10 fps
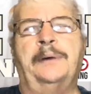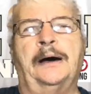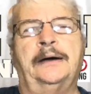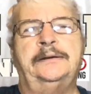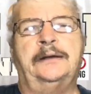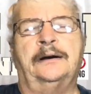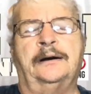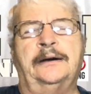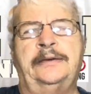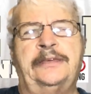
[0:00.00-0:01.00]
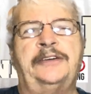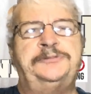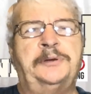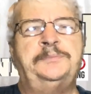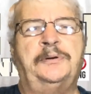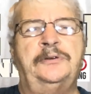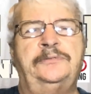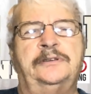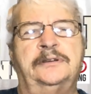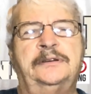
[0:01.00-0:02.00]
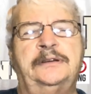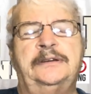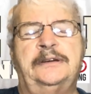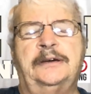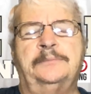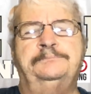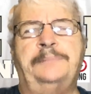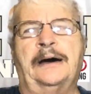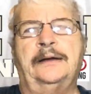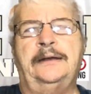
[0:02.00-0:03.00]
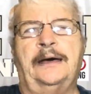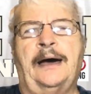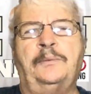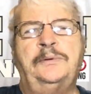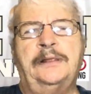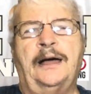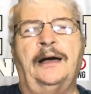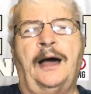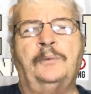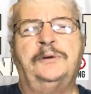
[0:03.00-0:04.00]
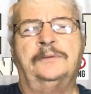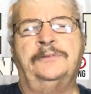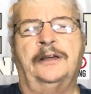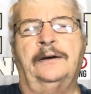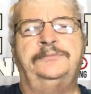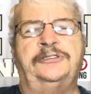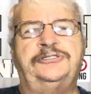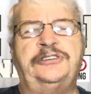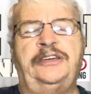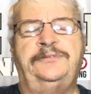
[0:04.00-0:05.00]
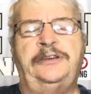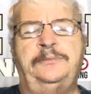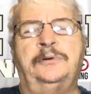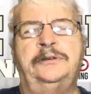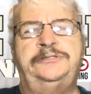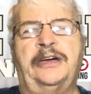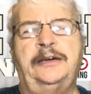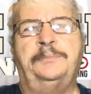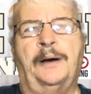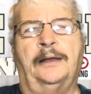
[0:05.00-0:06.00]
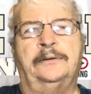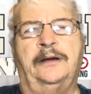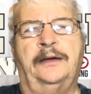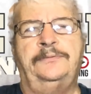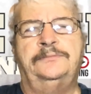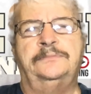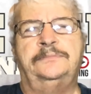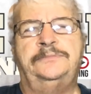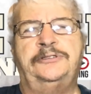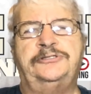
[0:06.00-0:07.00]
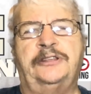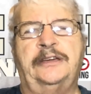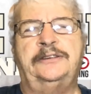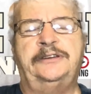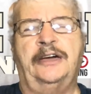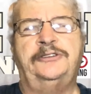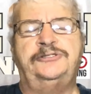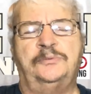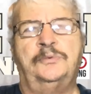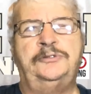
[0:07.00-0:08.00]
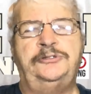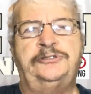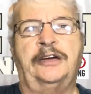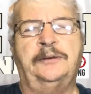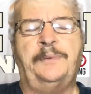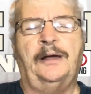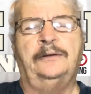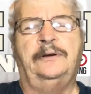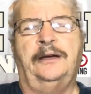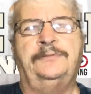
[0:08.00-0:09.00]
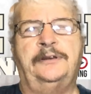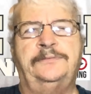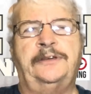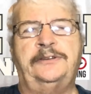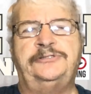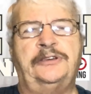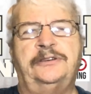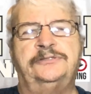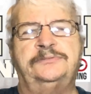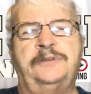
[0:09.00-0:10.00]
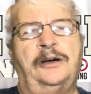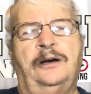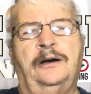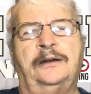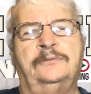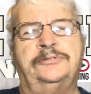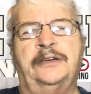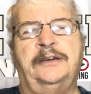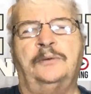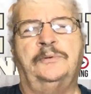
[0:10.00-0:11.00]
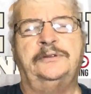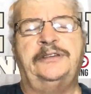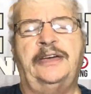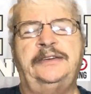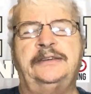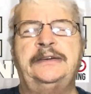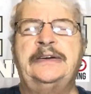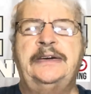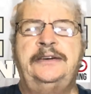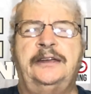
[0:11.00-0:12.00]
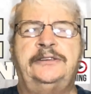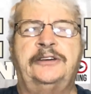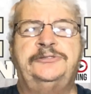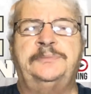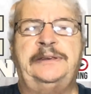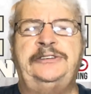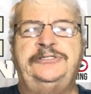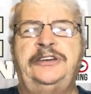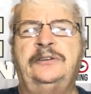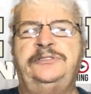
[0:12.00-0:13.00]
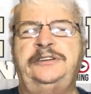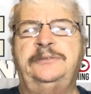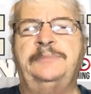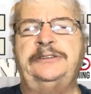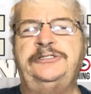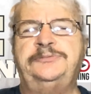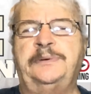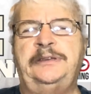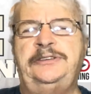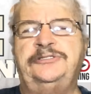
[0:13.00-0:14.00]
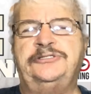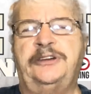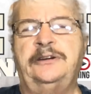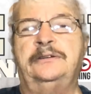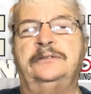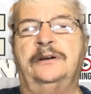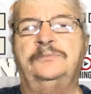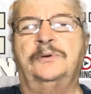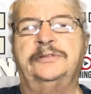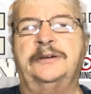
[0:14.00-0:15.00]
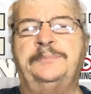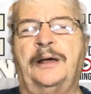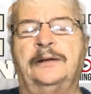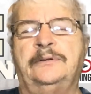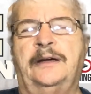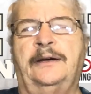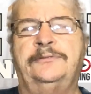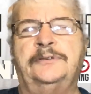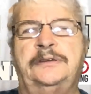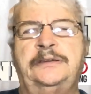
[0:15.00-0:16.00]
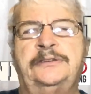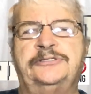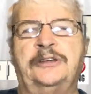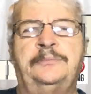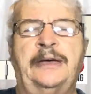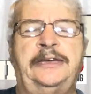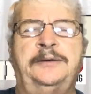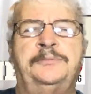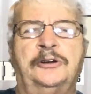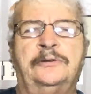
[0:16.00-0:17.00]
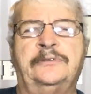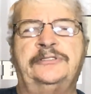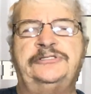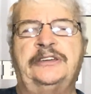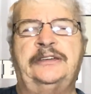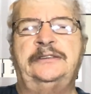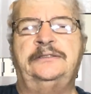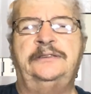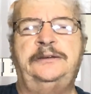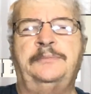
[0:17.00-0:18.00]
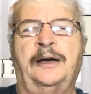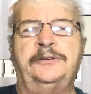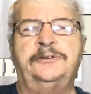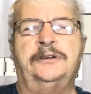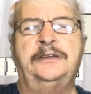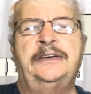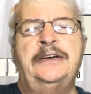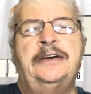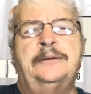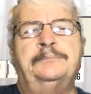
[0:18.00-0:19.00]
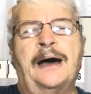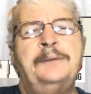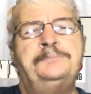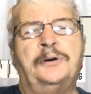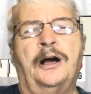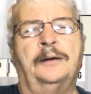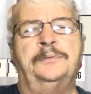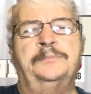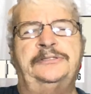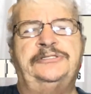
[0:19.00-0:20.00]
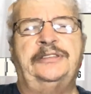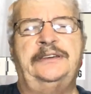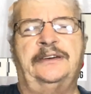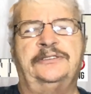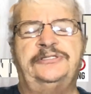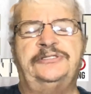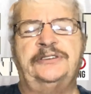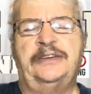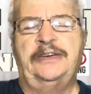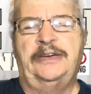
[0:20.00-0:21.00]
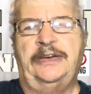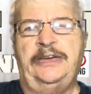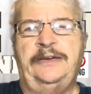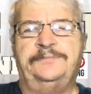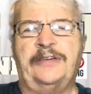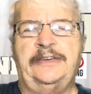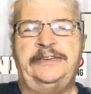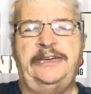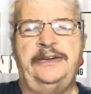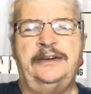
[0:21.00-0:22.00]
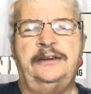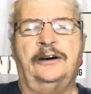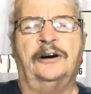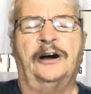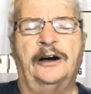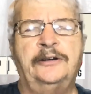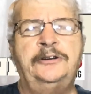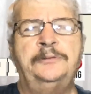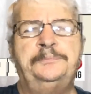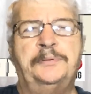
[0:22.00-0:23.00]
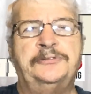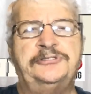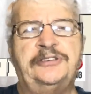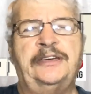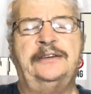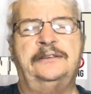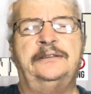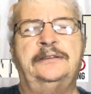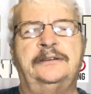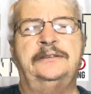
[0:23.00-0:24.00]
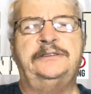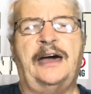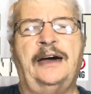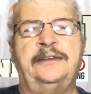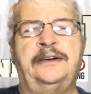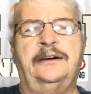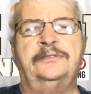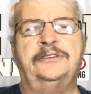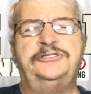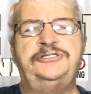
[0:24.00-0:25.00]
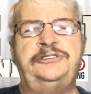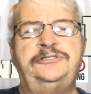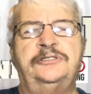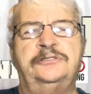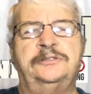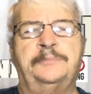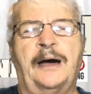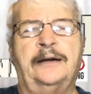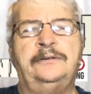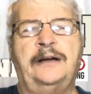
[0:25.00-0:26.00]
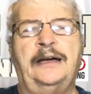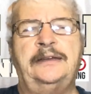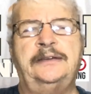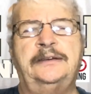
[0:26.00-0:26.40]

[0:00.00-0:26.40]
But and that's been proven. But I would have loved to see if he would take a polygraph. Just the indication, would you take a polygraph? And if he says, no, I don't think I want to take it, it doesn't mean he's guilty. It may just mean he's scared of what that polygraph is going to make him nervous, and he might do it. My problem is this: if they can't 100% tie down that she took the bike ride,